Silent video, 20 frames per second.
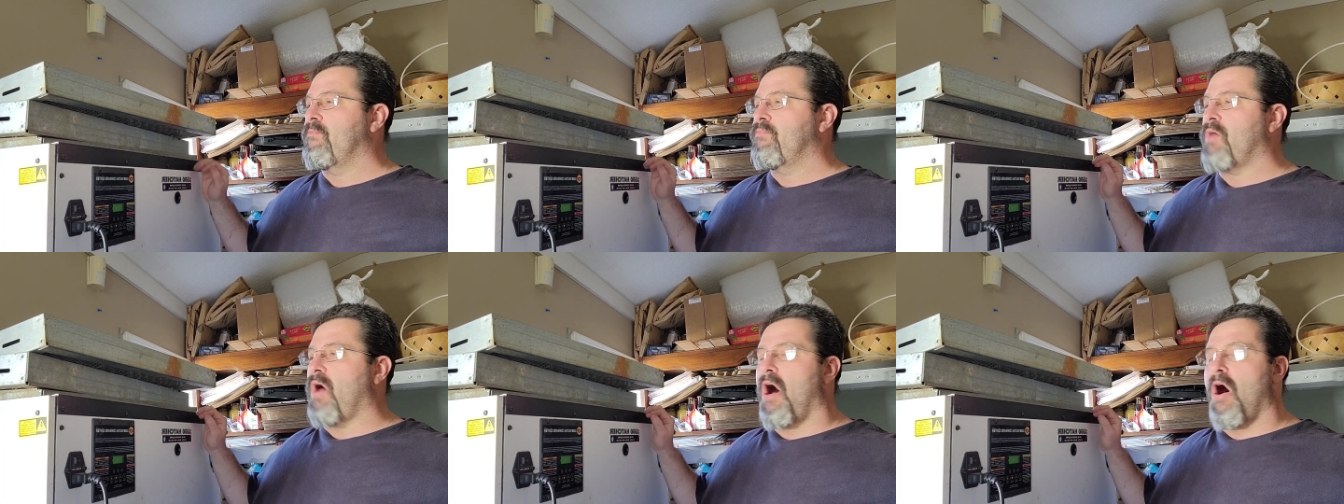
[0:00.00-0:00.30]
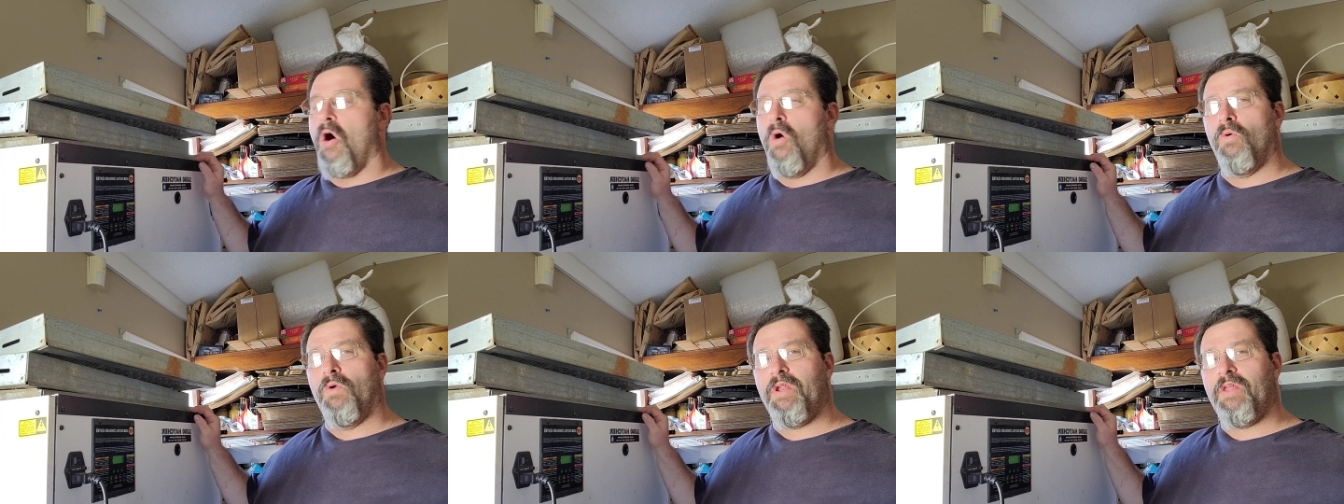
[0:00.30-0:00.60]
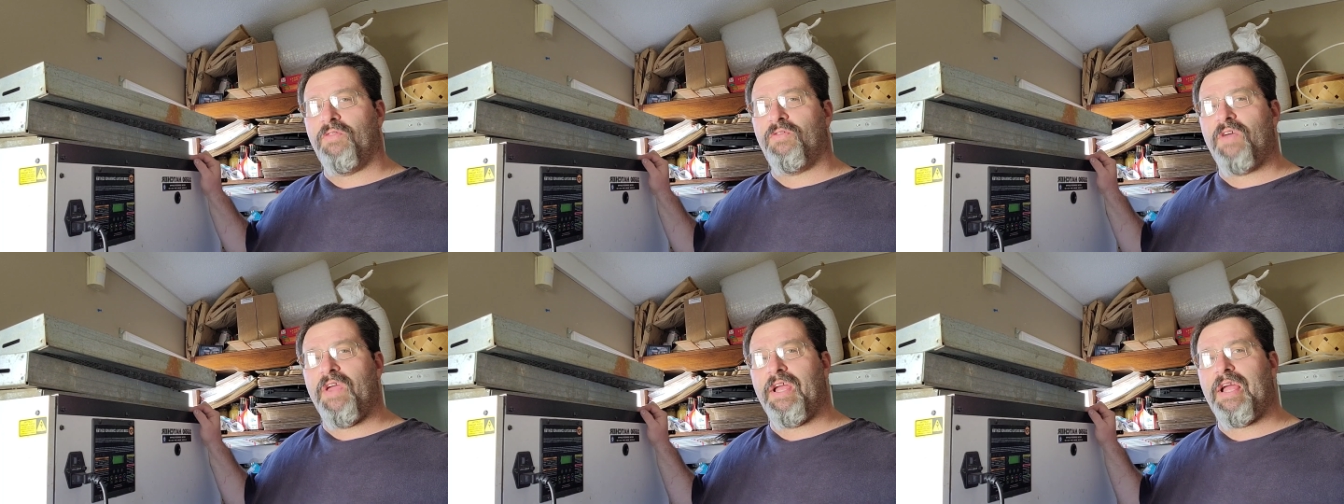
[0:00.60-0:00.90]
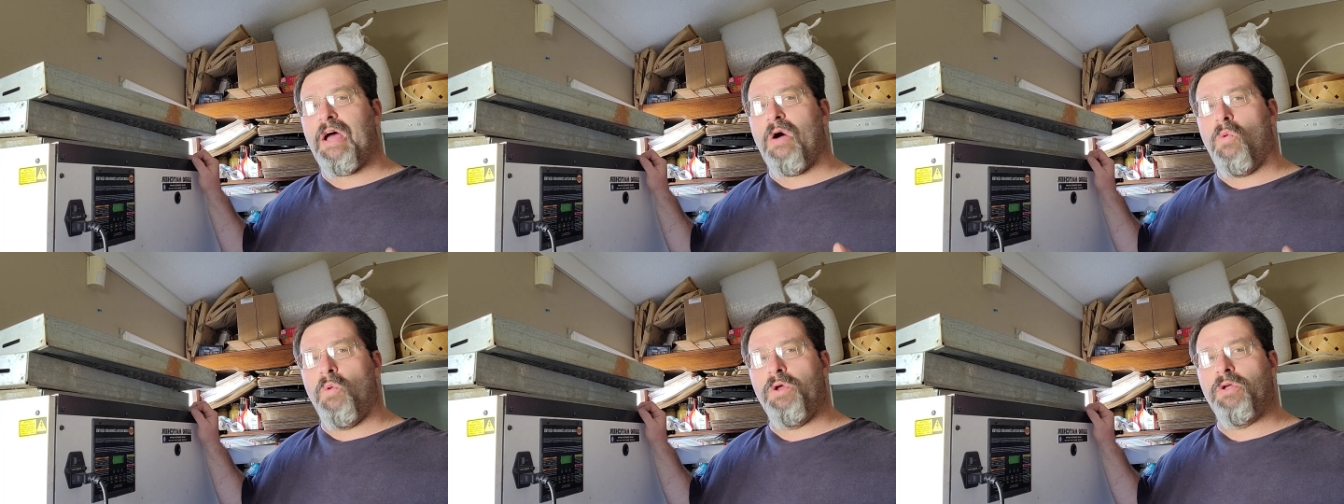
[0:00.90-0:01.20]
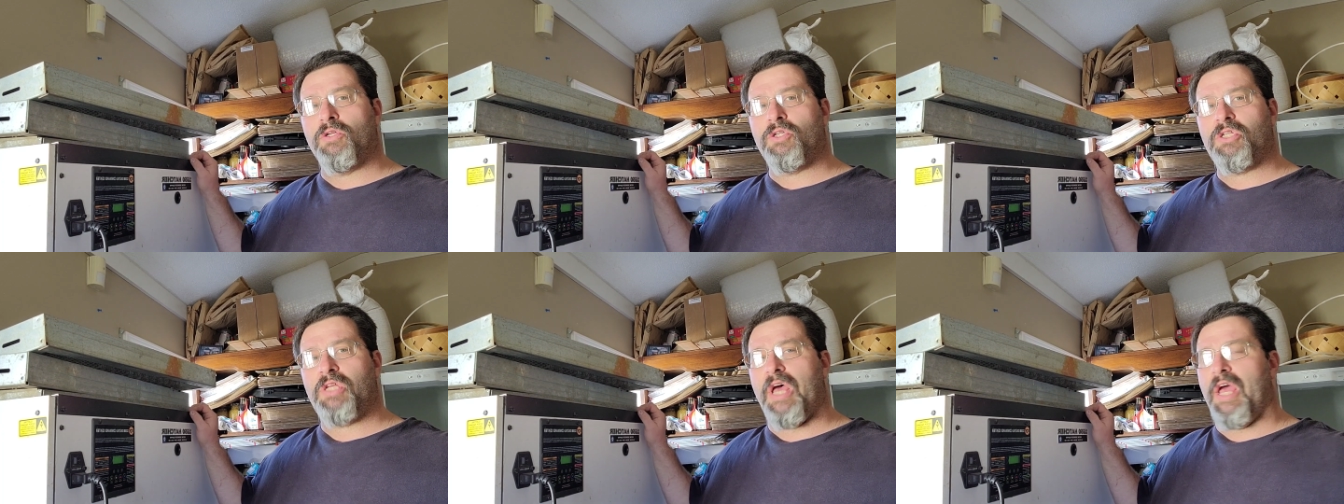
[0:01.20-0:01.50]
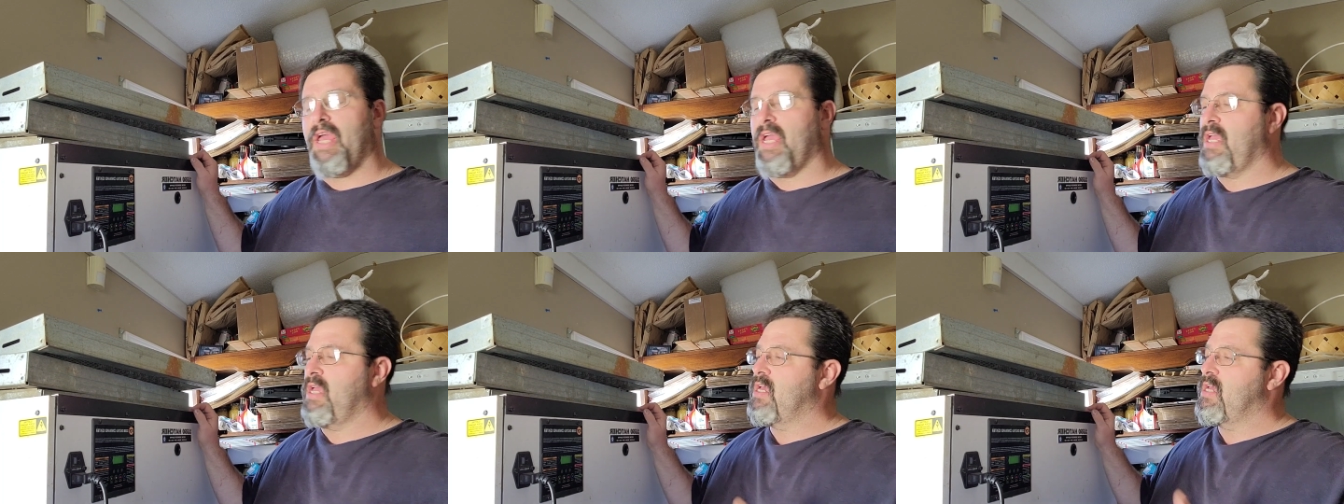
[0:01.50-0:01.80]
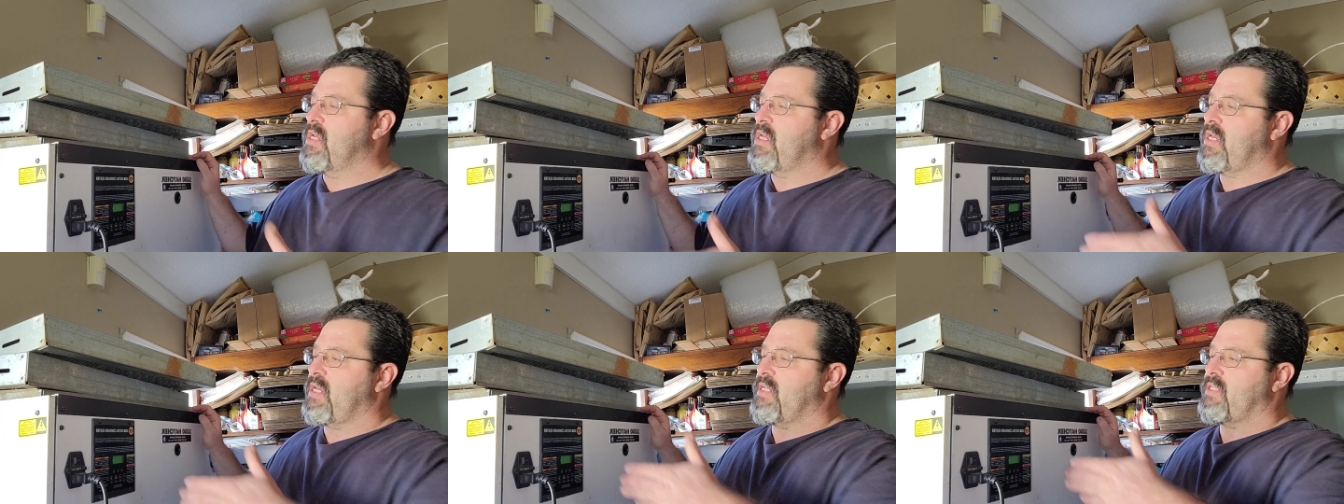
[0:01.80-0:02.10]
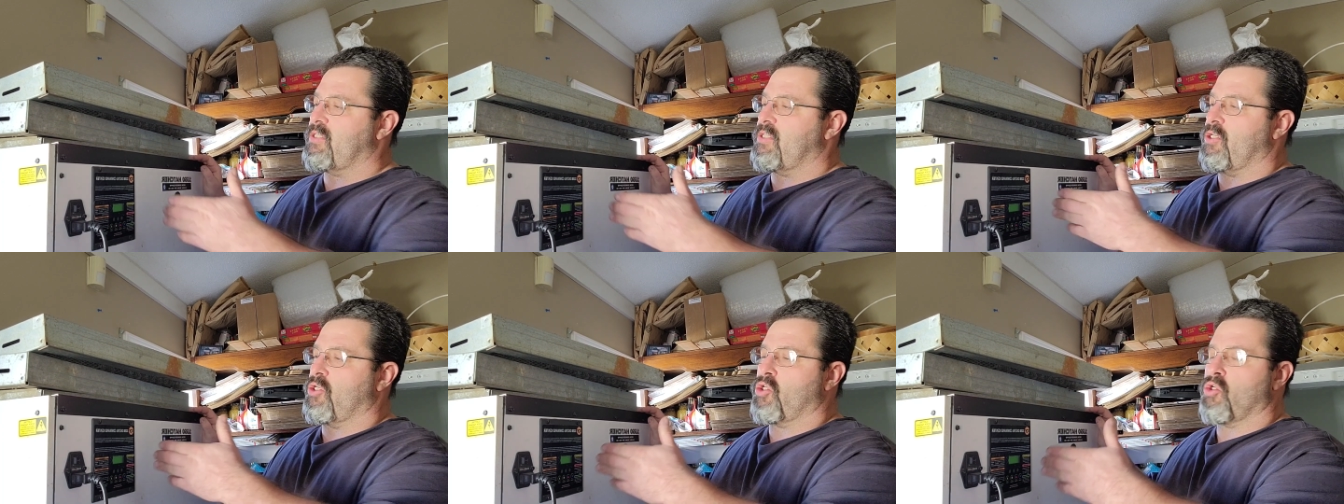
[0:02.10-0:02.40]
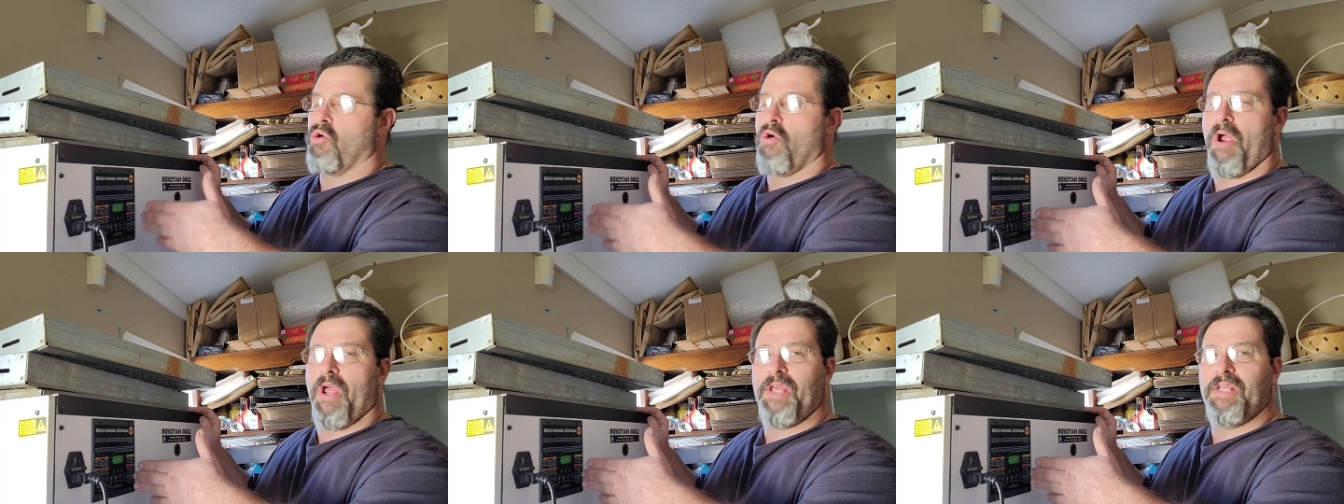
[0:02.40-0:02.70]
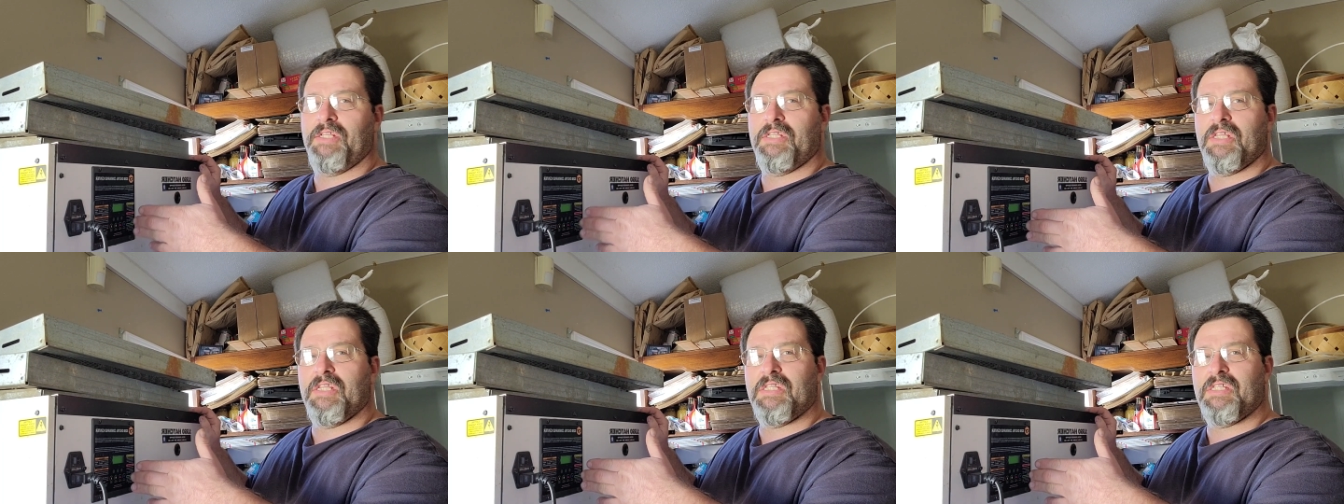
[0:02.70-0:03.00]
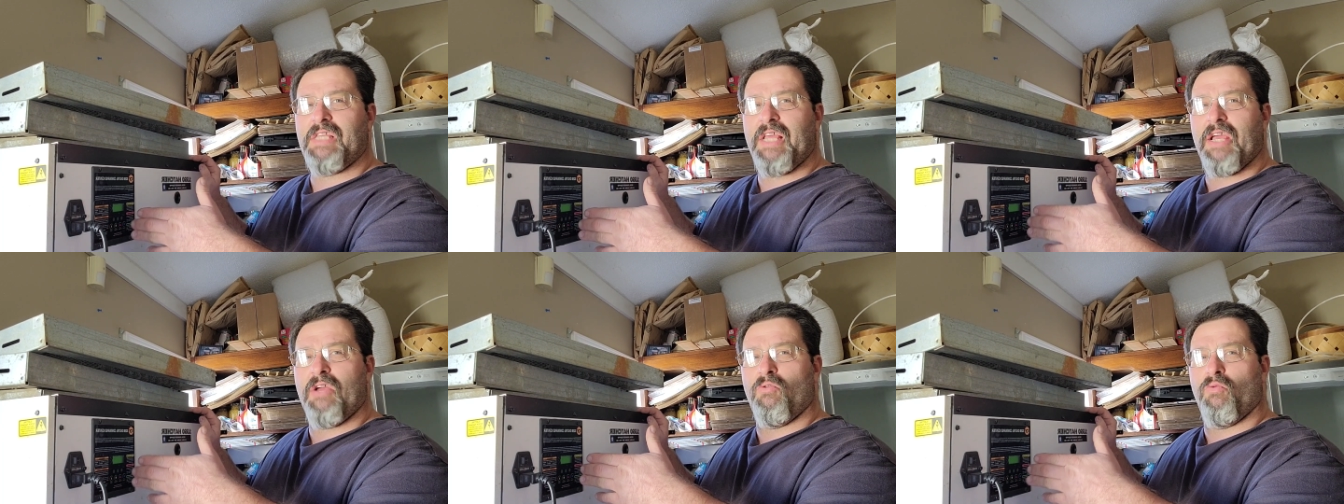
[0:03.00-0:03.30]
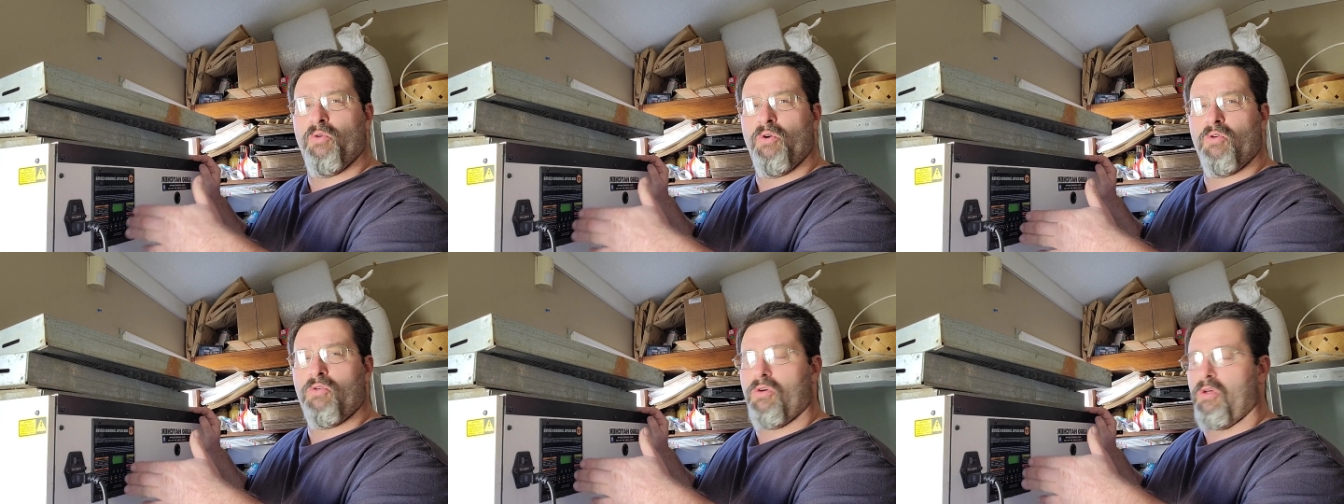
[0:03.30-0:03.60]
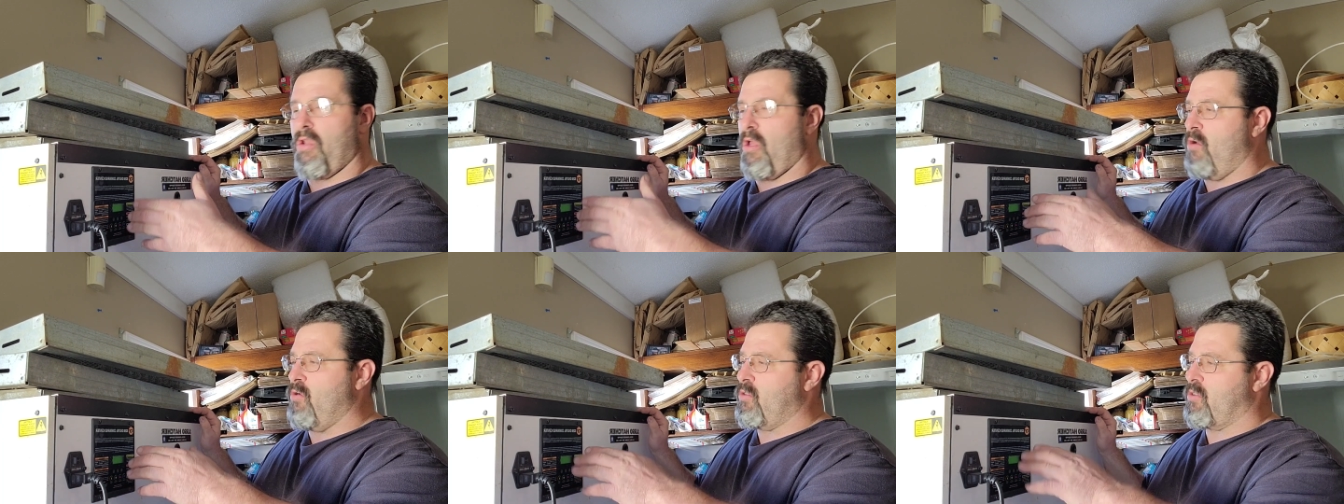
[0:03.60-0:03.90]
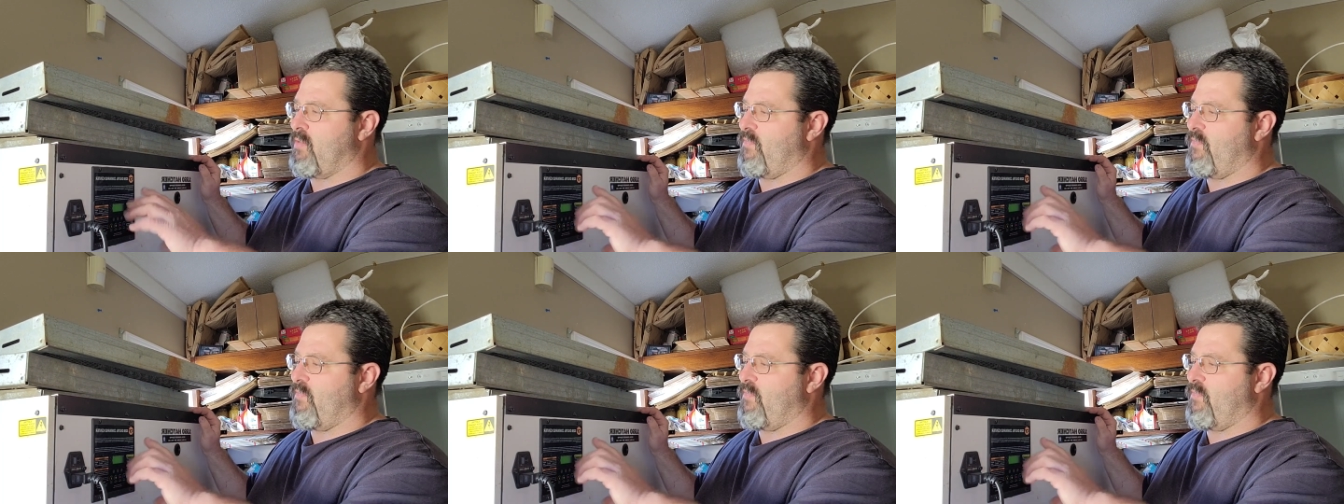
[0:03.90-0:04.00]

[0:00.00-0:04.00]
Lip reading: The only thing I will say is the trays that sit real close,